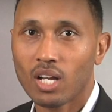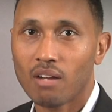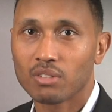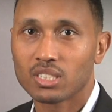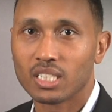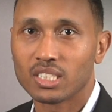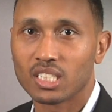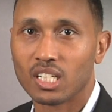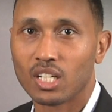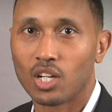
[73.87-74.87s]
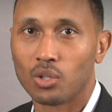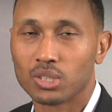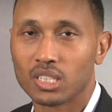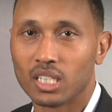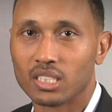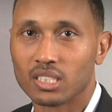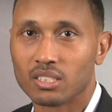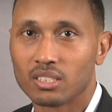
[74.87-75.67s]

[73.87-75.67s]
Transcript: conversation and negotiation,